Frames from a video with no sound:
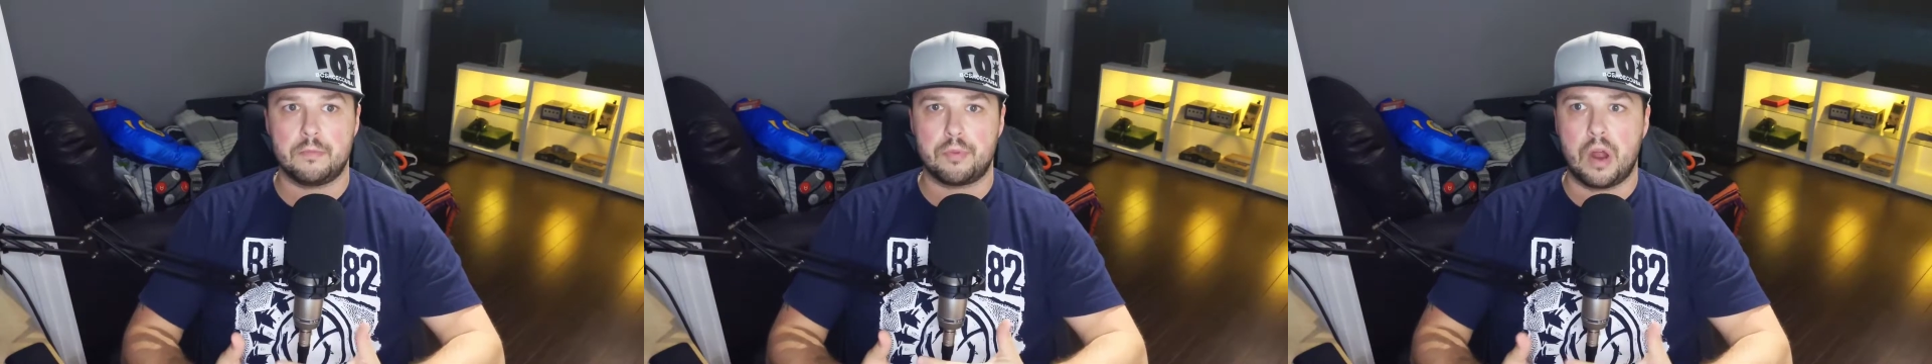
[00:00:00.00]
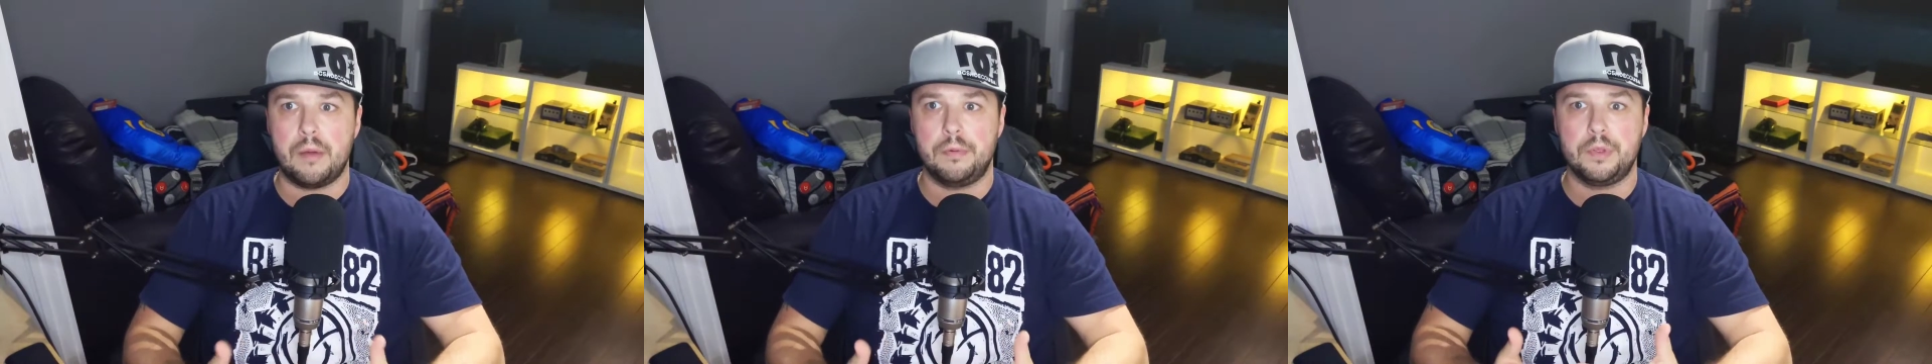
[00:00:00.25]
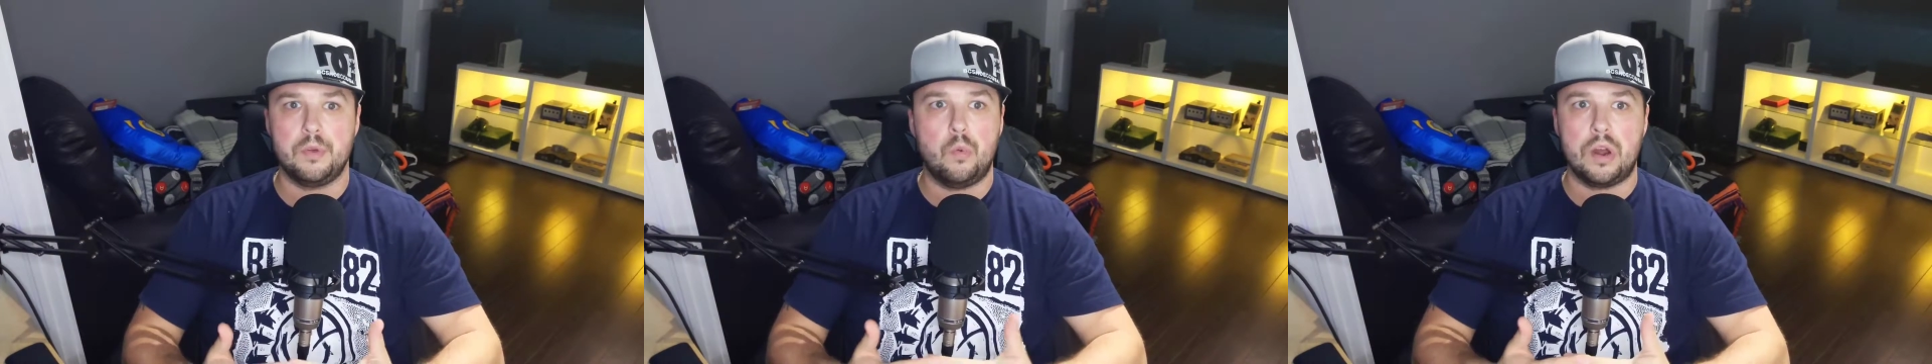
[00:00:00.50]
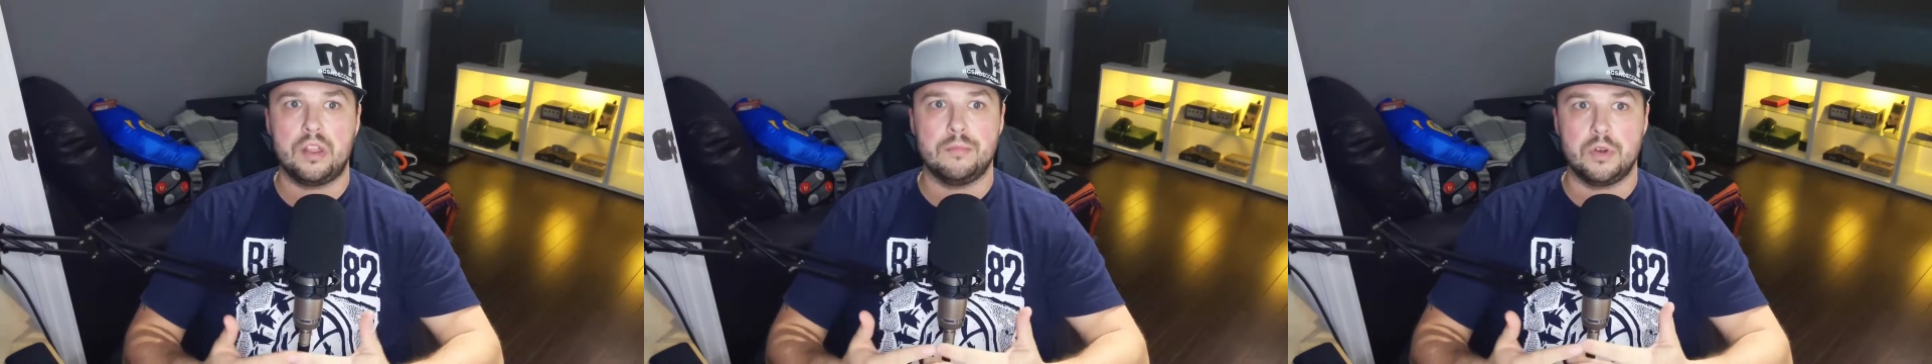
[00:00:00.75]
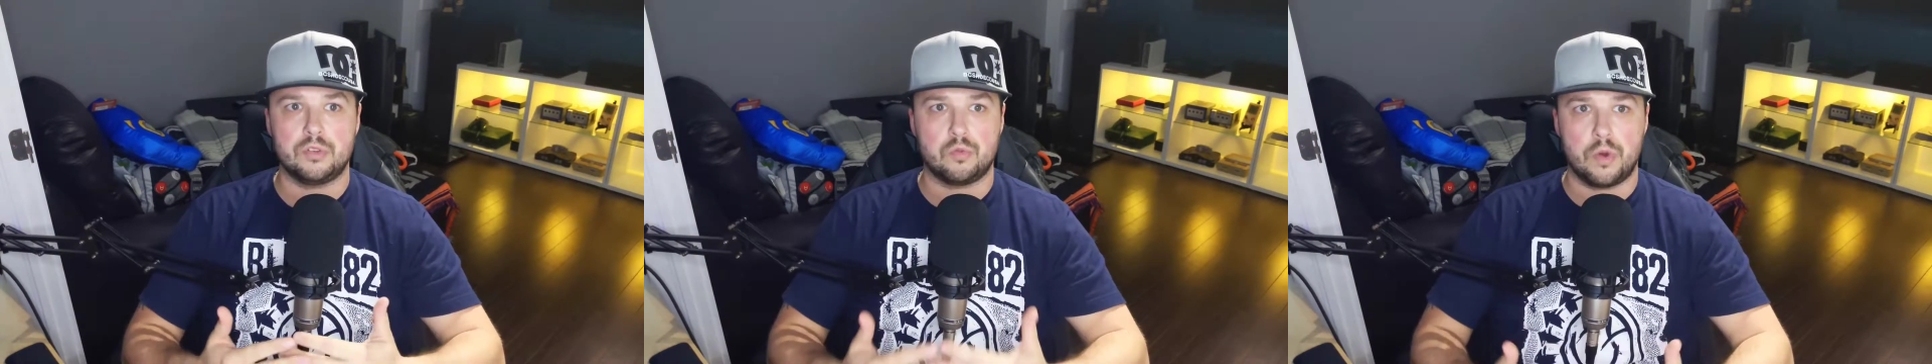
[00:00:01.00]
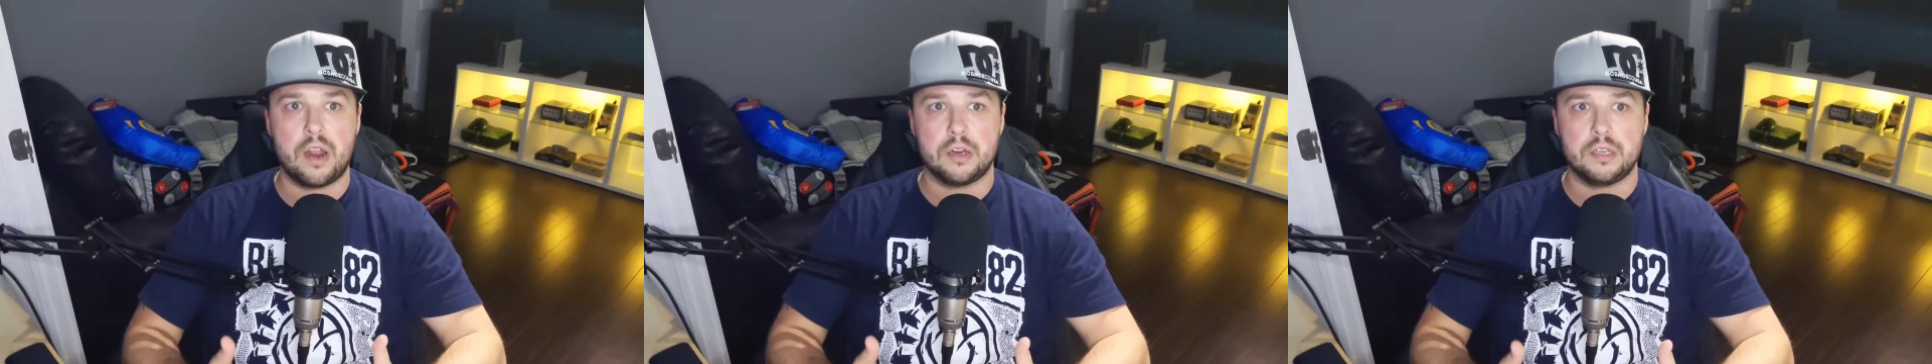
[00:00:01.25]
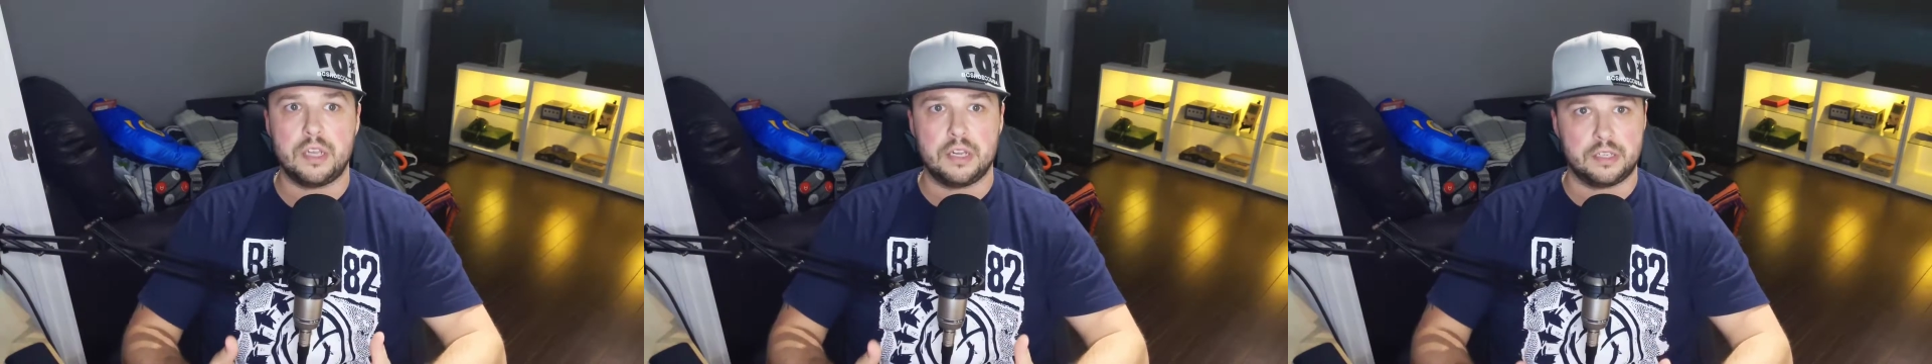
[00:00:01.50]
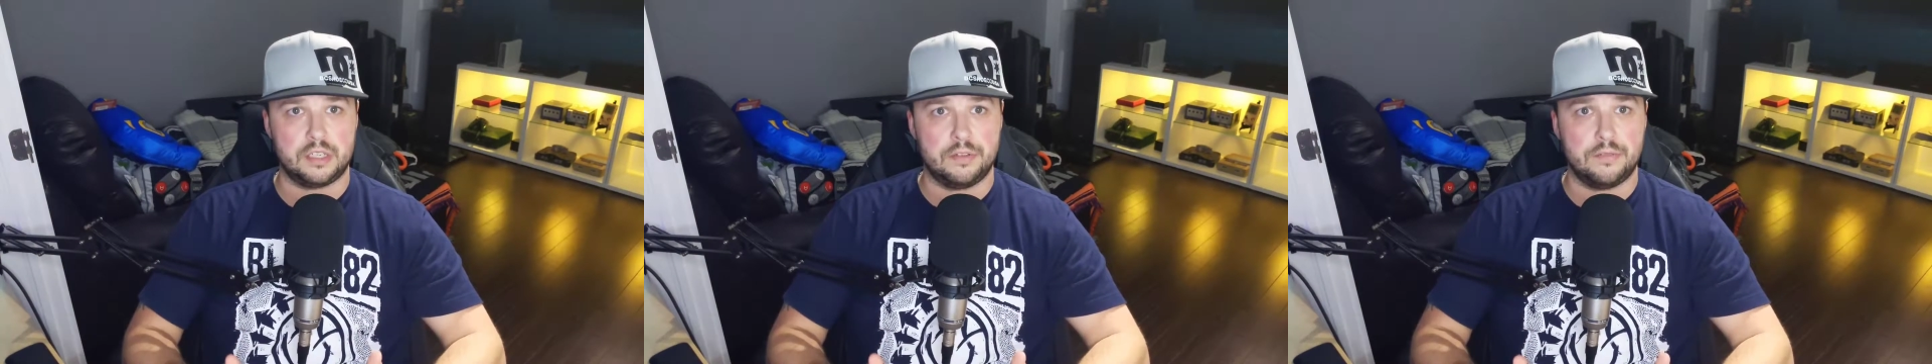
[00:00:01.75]
probably one of the most rarest
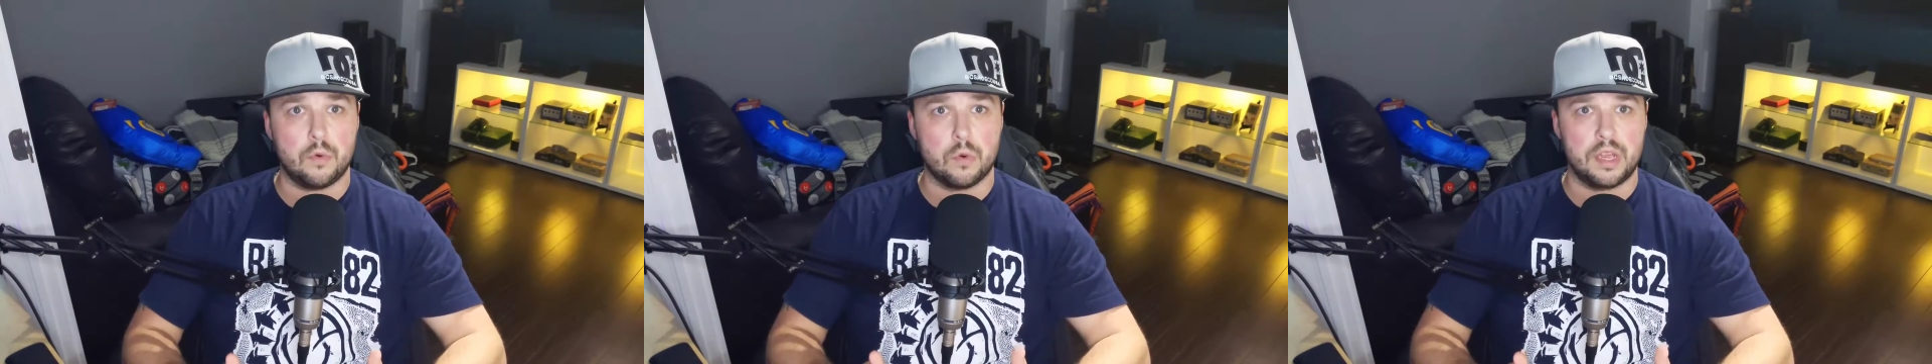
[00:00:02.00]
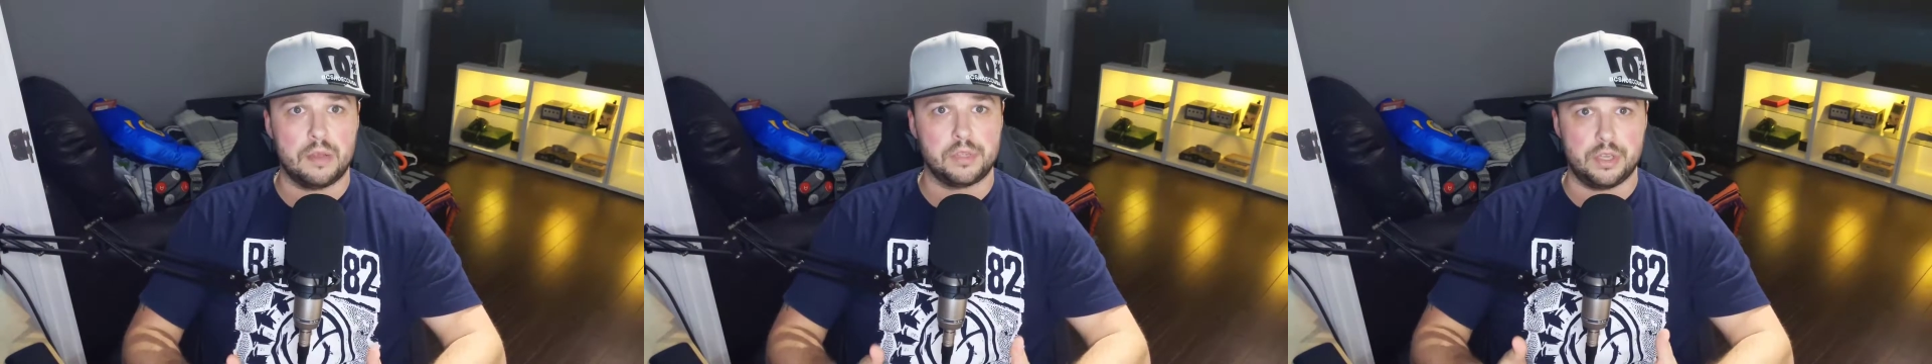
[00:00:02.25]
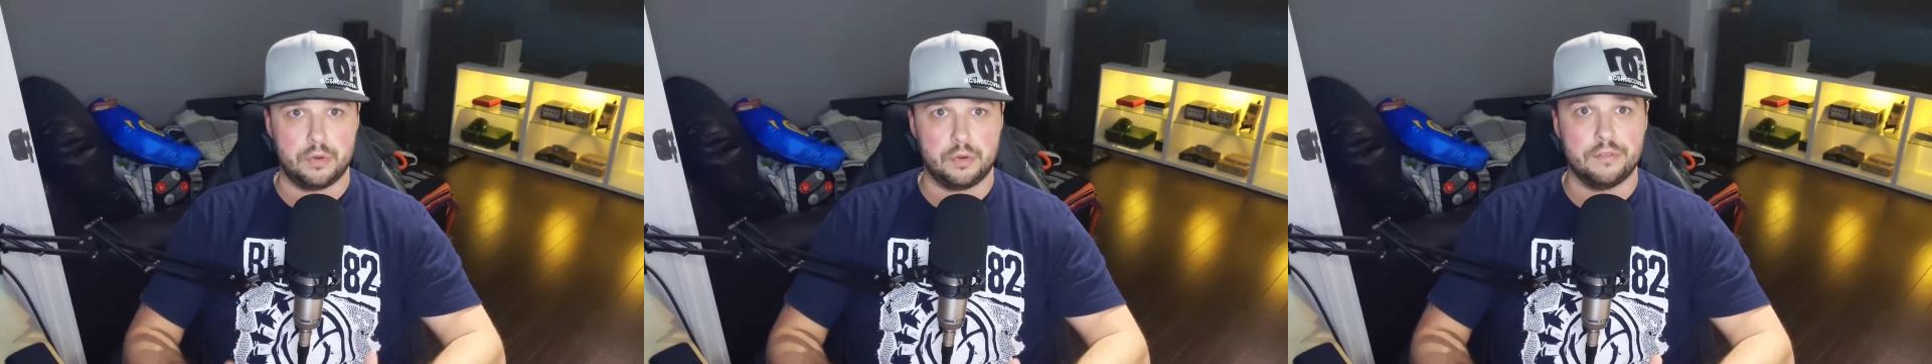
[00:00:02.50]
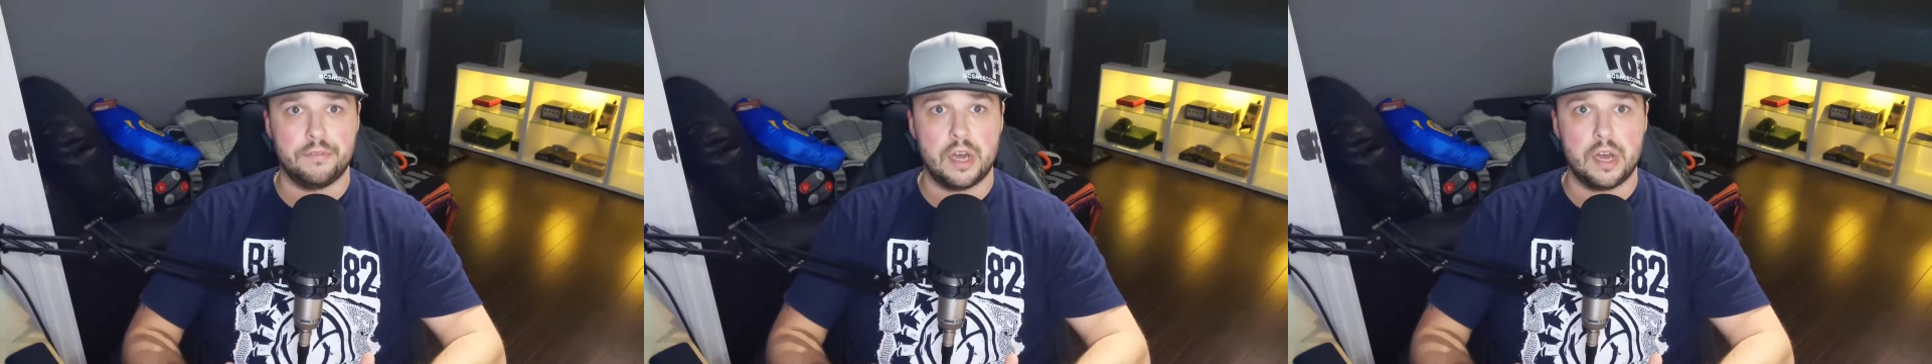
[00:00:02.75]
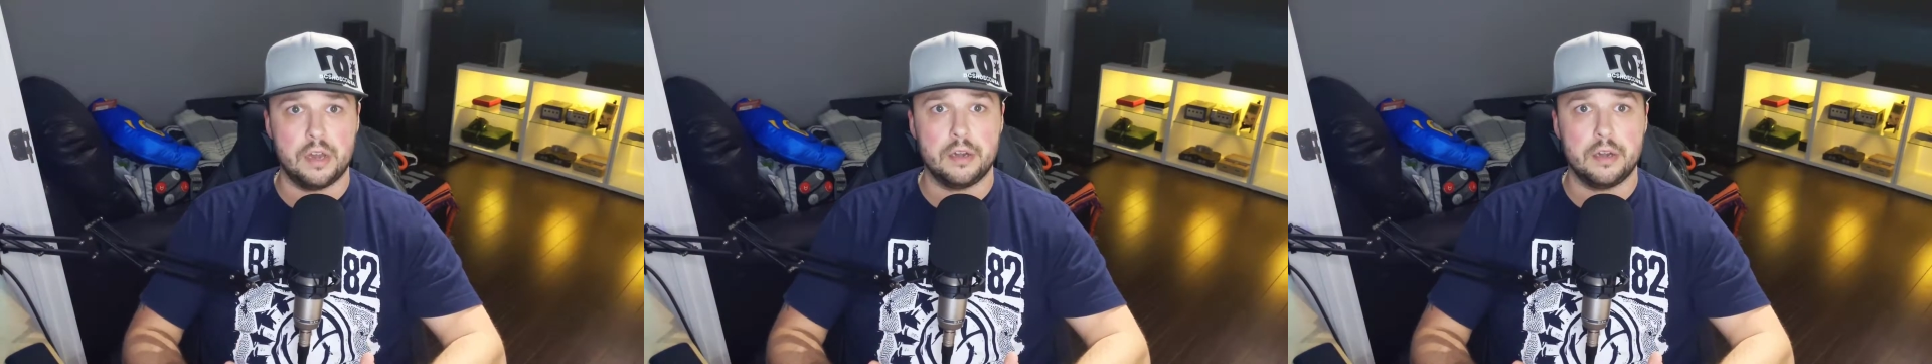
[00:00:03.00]
N64 games that you can find.